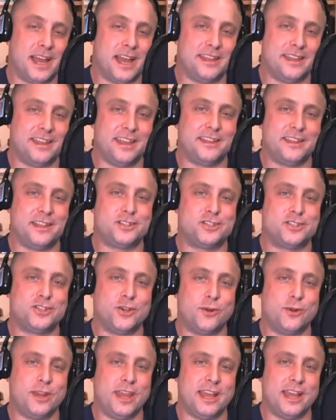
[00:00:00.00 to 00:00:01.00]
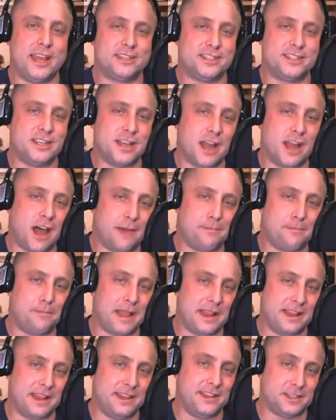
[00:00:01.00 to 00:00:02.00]
I think that Sony has not
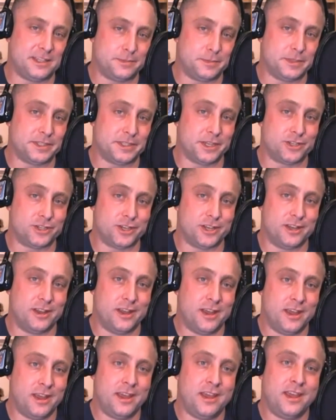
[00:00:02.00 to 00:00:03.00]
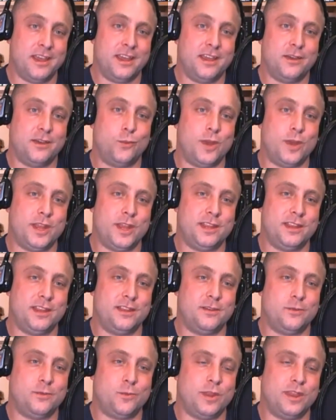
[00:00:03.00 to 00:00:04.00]
been in this position.
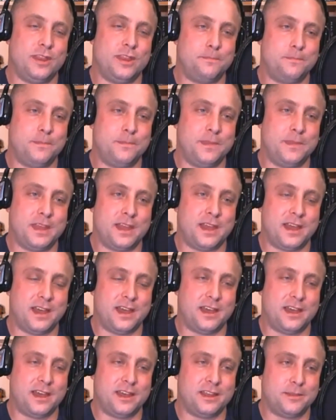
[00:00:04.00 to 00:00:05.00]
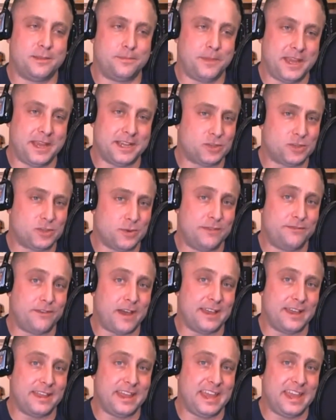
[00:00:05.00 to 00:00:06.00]
When the PS3
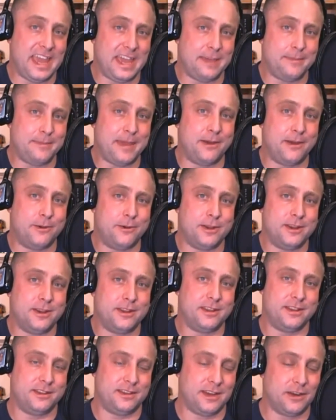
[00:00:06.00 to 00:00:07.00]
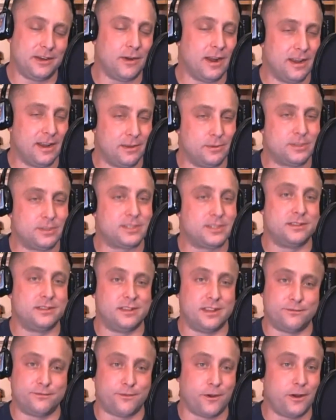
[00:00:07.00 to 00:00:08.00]
finally came out, now granted, it was
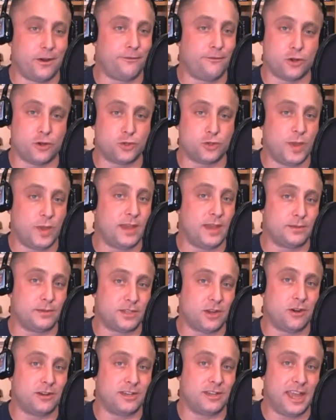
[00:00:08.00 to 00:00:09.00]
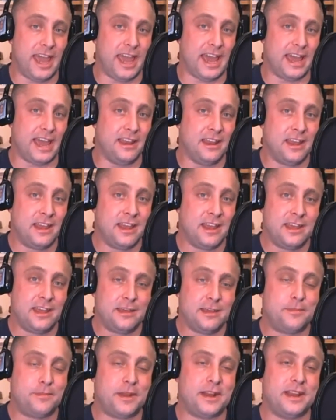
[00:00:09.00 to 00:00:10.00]
the very first week it was hard to get,
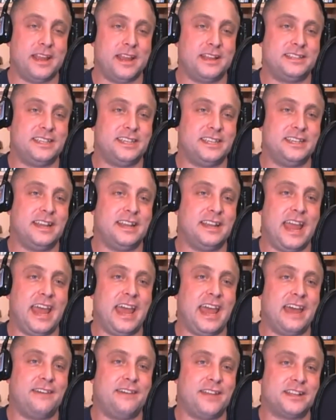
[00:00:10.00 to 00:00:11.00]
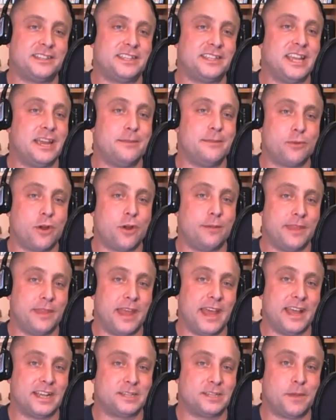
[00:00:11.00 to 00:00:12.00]
but it didn't have that same problem the
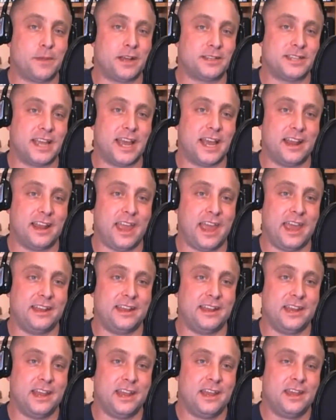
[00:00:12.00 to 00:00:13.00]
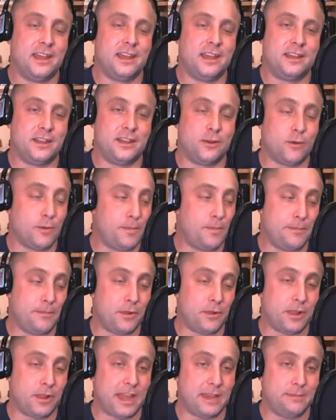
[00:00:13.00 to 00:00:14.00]
Xbox had. And there were
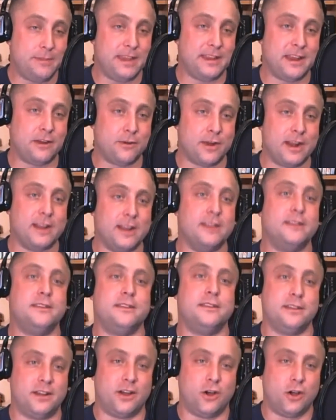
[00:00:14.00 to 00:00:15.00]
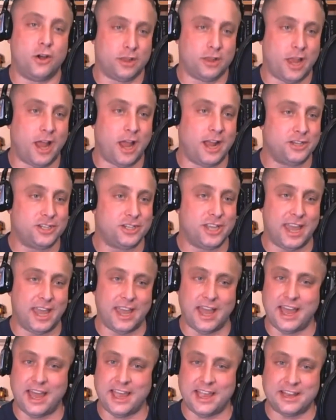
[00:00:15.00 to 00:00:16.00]
people like me. Now, granted, launch day,
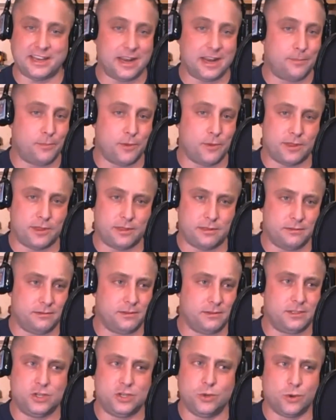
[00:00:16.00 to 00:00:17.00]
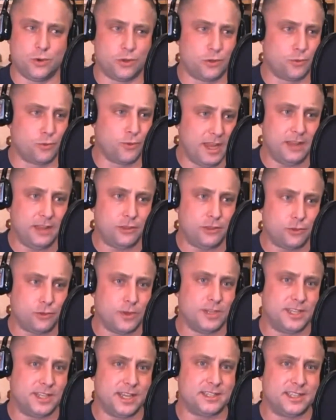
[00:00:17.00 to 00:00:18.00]
I ended up with 2 or 3
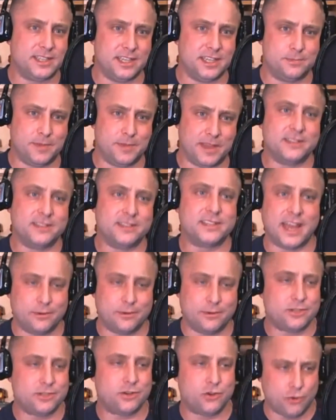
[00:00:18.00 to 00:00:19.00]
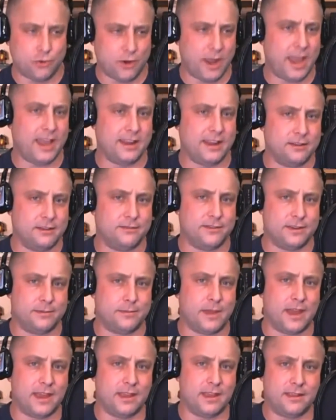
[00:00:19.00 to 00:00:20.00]
360s because I was creative in
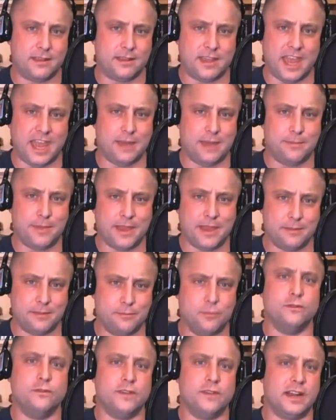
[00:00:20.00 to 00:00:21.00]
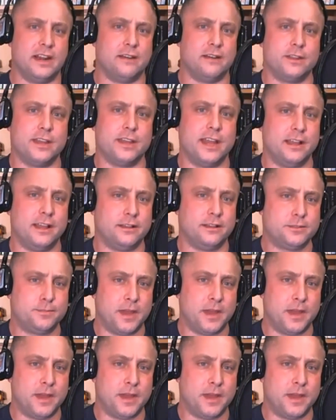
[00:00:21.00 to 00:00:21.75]
my camping and moving and everything else.